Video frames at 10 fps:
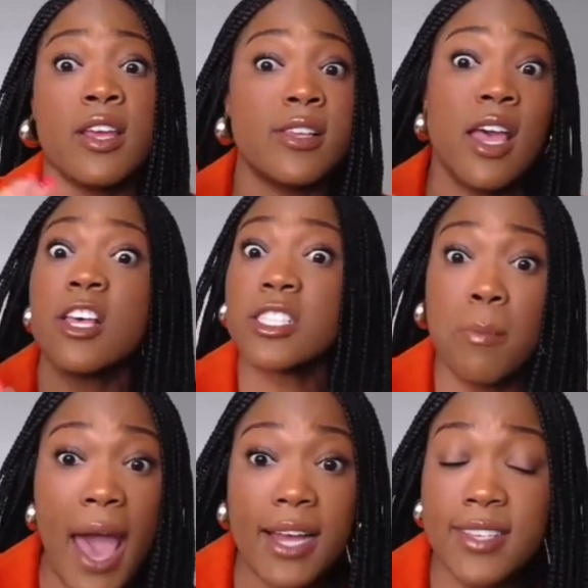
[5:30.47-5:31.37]
It is
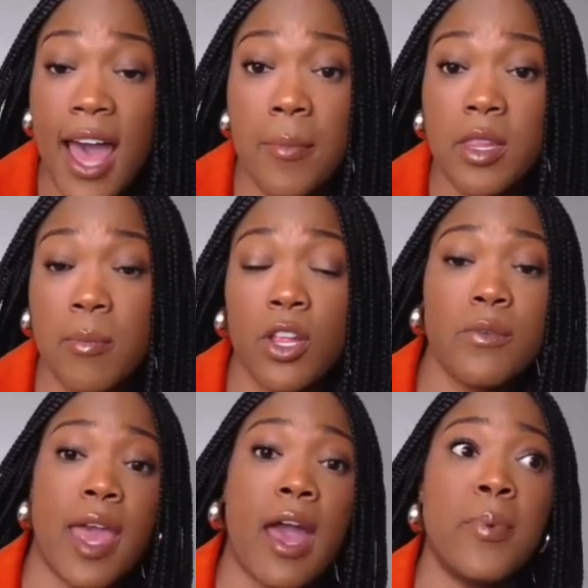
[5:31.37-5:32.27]
smack dab in the
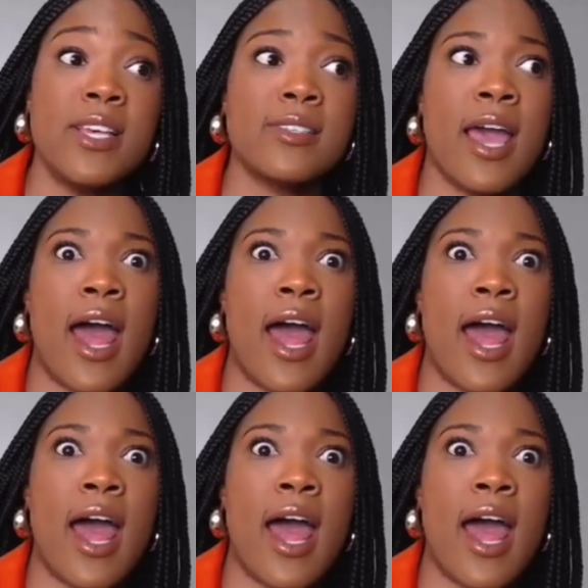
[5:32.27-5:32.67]
middle of campus.